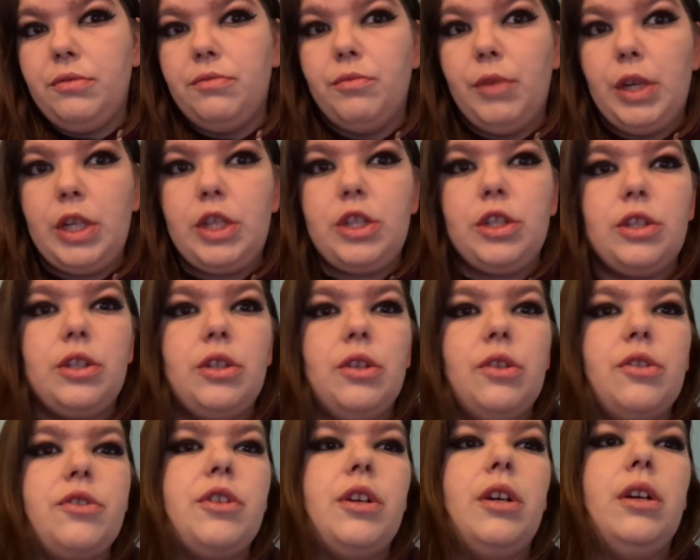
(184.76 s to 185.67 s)
Richard
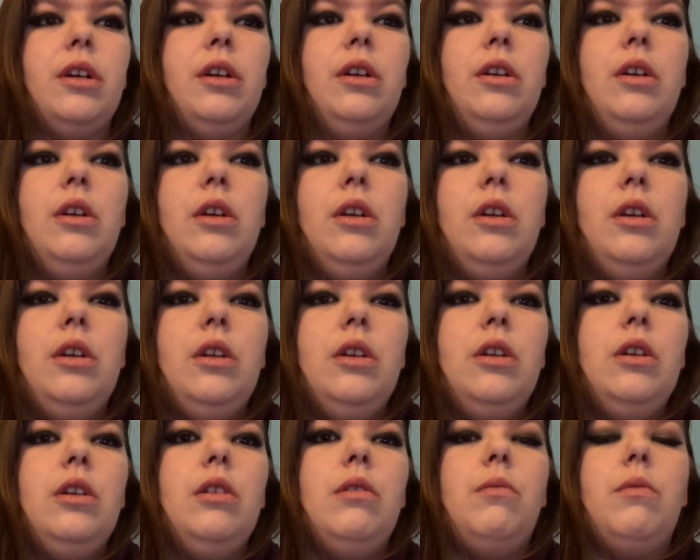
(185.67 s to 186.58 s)
Nutter,
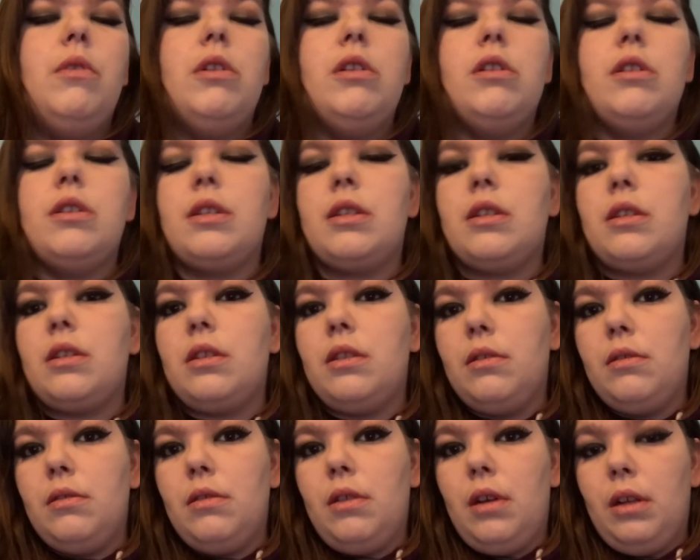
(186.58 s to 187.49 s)
was
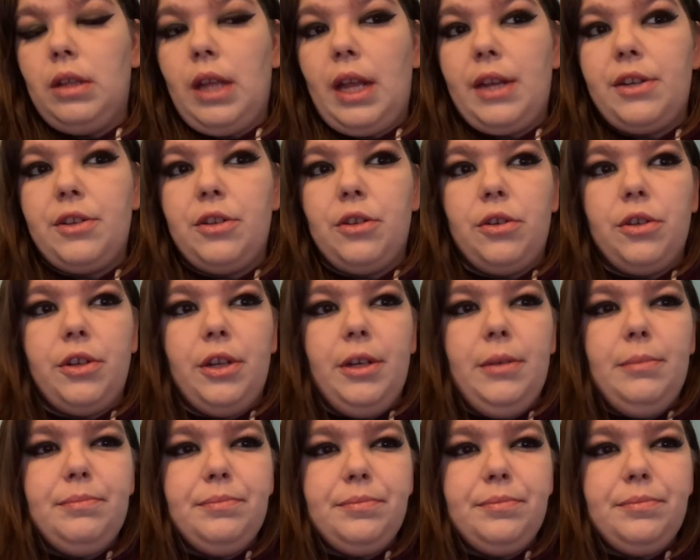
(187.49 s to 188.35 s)
a landowner.